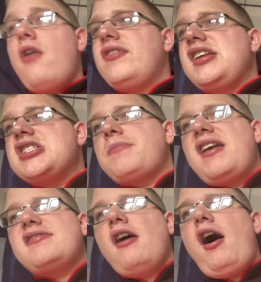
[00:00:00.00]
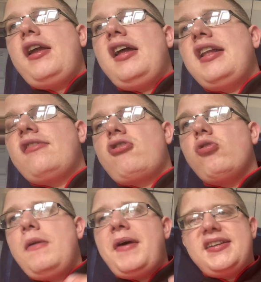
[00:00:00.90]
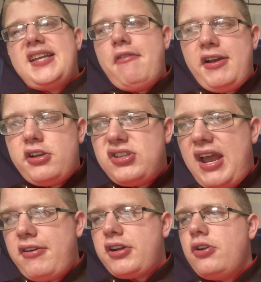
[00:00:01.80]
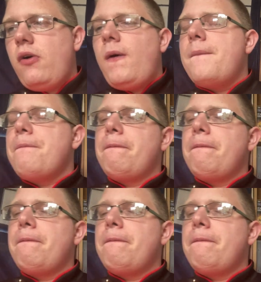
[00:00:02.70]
over Deep Space Nine, and they call it back Terra-Knor.